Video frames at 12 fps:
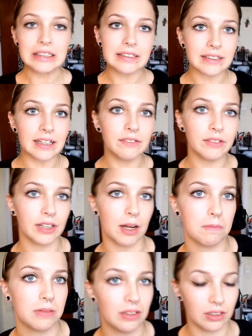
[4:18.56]
saving
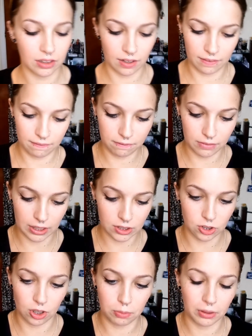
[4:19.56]
up to get a flat
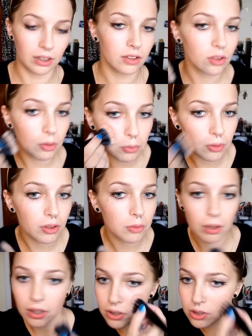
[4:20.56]
top Exo Beauty
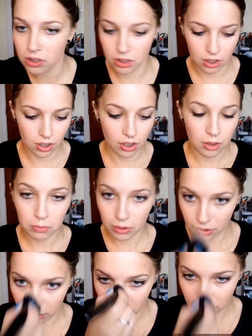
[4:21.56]
brush
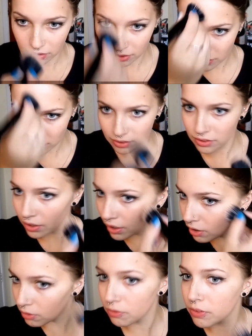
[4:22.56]
because this
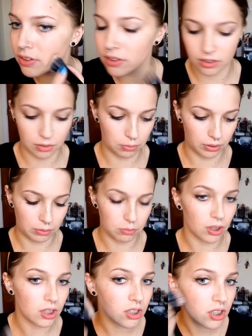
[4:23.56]
e.l.f. stippling
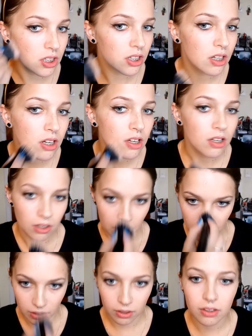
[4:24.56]
brush
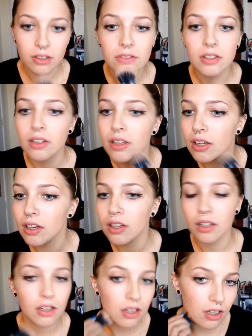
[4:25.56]
is
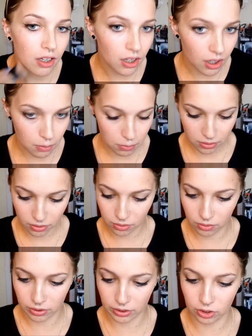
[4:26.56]

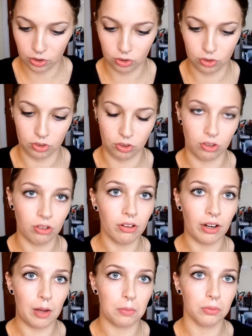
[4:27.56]
absolutely
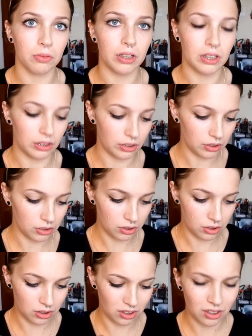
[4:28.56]
crap, really.
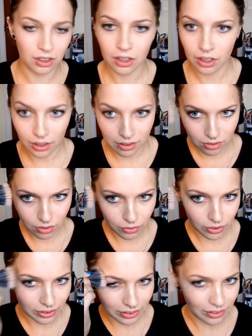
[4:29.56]
It's not
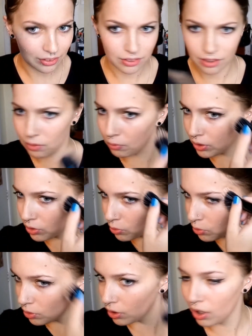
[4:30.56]
very dense, and when
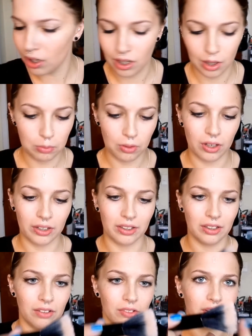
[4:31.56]
you're applying
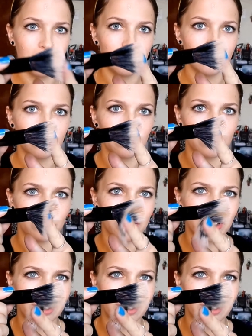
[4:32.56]
it everything just sort of